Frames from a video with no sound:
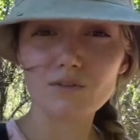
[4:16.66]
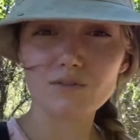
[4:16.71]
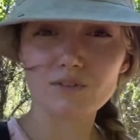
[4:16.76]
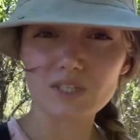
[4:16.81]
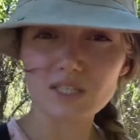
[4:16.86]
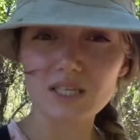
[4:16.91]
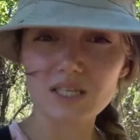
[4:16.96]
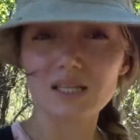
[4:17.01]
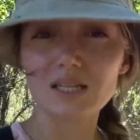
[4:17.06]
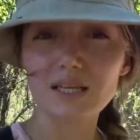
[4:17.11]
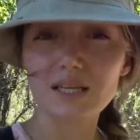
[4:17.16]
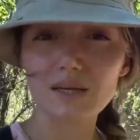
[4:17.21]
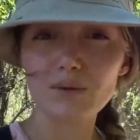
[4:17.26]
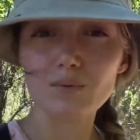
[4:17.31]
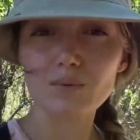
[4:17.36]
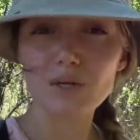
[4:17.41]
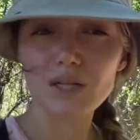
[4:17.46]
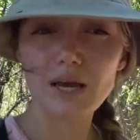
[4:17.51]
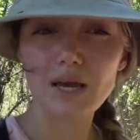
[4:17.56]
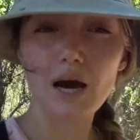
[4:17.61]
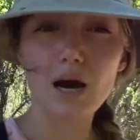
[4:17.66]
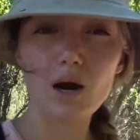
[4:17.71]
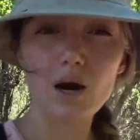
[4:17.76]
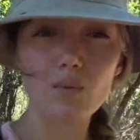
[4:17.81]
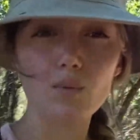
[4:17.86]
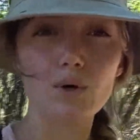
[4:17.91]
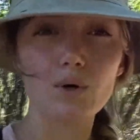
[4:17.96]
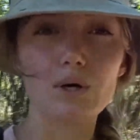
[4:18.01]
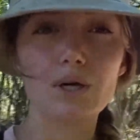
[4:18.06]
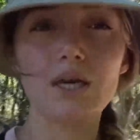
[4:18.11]
physically really
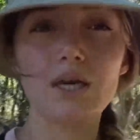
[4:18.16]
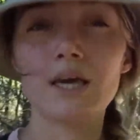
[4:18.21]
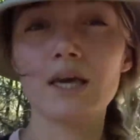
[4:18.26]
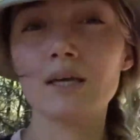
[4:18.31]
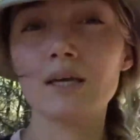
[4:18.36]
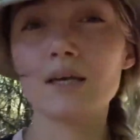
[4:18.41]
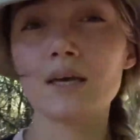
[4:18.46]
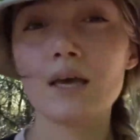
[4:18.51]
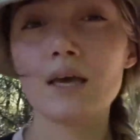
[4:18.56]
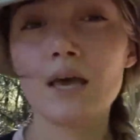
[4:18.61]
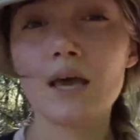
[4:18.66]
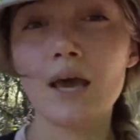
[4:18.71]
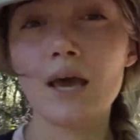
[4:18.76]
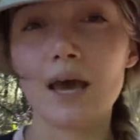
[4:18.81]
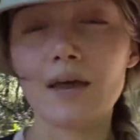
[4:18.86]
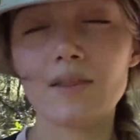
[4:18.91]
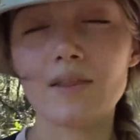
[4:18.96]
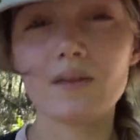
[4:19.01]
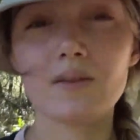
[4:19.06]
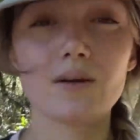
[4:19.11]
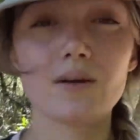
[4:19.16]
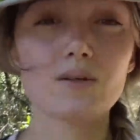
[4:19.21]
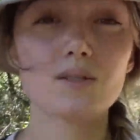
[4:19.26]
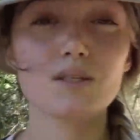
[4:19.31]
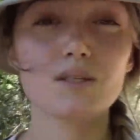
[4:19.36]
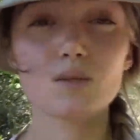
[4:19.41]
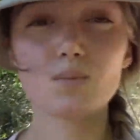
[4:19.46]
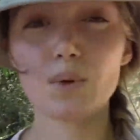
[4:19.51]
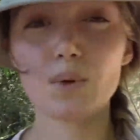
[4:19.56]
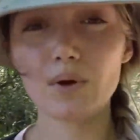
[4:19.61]
hardworking. And then there's
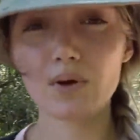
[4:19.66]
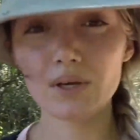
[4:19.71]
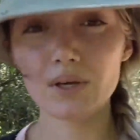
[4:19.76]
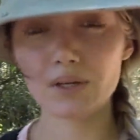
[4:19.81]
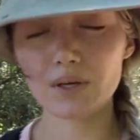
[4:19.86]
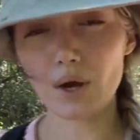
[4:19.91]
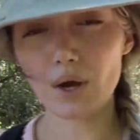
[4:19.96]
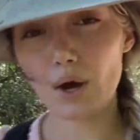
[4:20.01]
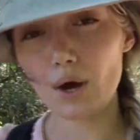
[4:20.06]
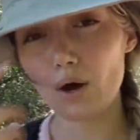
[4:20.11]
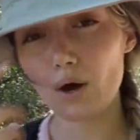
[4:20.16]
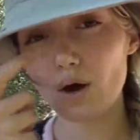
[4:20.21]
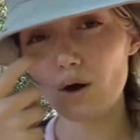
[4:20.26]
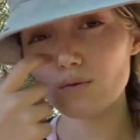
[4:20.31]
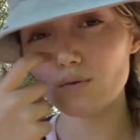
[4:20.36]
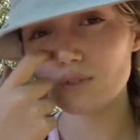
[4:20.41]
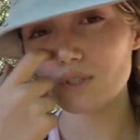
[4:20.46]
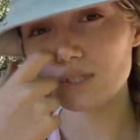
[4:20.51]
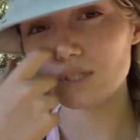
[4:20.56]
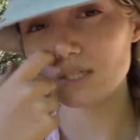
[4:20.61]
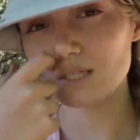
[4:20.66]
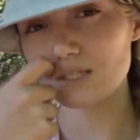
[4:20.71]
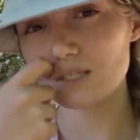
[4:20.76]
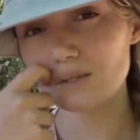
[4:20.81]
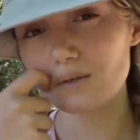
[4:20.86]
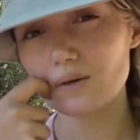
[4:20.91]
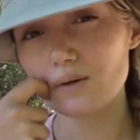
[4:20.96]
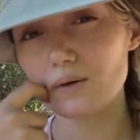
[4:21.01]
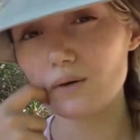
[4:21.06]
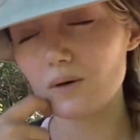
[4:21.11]
this period of
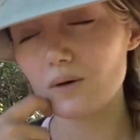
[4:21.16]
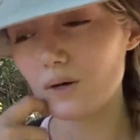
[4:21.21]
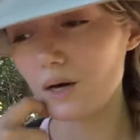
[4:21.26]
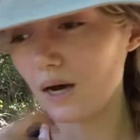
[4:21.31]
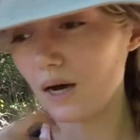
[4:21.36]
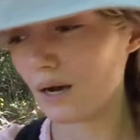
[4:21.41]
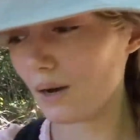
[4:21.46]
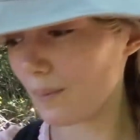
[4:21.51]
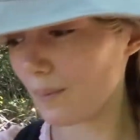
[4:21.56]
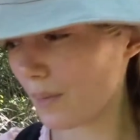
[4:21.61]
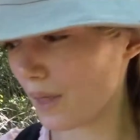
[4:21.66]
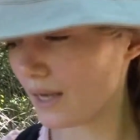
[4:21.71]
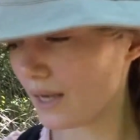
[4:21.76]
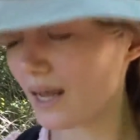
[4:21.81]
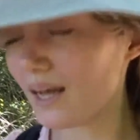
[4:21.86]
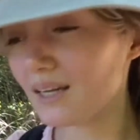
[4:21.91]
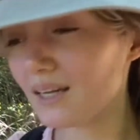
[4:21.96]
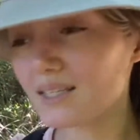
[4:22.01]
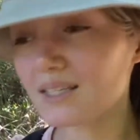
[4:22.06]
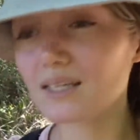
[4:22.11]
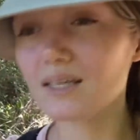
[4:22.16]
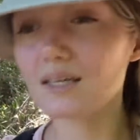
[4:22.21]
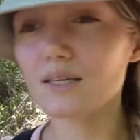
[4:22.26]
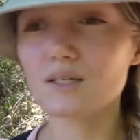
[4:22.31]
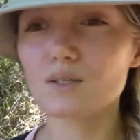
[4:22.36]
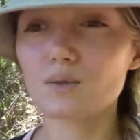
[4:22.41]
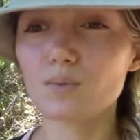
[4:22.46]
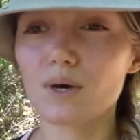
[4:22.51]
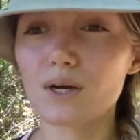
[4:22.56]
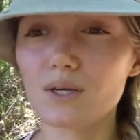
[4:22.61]
statistical
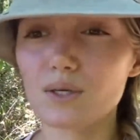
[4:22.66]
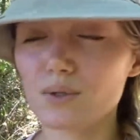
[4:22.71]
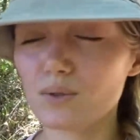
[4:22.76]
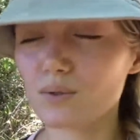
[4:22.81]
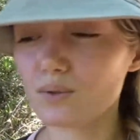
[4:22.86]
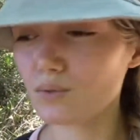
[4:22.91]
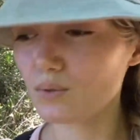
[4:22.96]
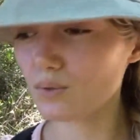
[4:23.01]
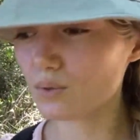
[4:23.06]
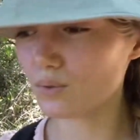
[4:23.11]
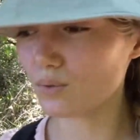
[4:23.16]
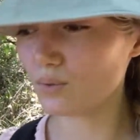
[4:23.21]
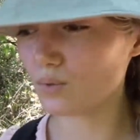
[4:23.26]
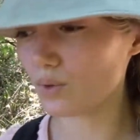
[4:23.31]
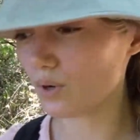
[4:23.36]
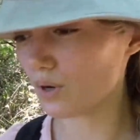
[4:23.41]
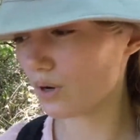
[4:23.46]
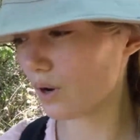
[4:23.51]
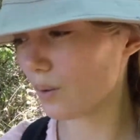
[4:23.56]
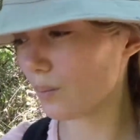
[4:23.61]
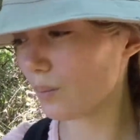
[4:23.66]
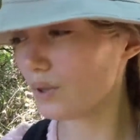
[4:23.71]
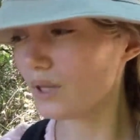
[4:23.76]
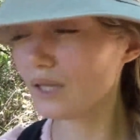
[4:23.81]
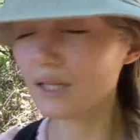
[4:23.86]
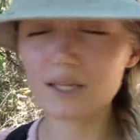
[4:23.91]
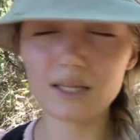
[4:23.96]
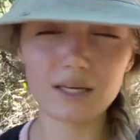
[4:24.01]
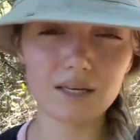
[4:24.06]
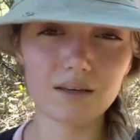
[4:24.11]
analysis where you do a
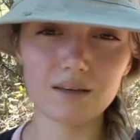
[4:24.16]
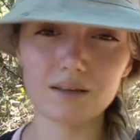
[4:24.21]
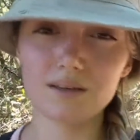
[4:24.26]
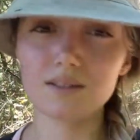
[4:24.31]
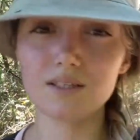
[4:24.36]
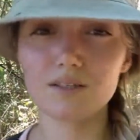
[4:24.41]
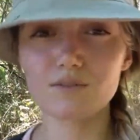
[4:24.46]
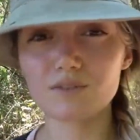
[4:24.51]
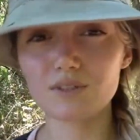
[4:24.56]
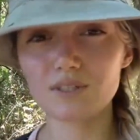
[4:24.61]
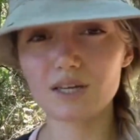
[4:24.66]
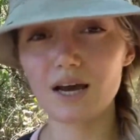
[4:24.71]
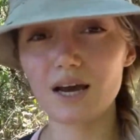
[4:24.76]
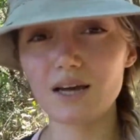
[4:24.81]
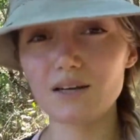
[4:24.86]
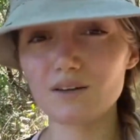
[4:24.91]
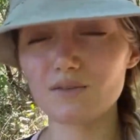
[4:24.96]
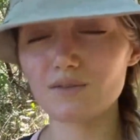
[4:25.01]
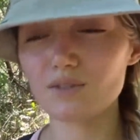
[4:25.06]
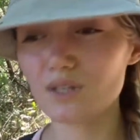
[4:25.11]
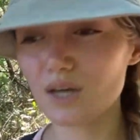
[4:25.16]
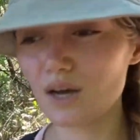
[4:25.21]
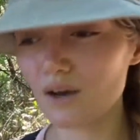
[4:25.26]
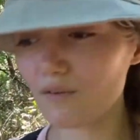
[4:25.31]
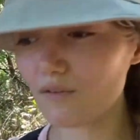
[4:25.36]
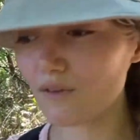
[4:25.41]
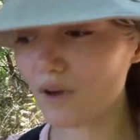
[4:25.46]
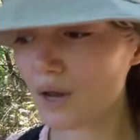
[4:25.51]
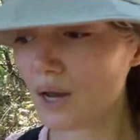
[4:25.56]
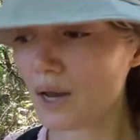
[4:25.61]
completely different kind of
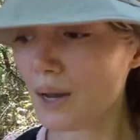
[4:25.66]
stuff.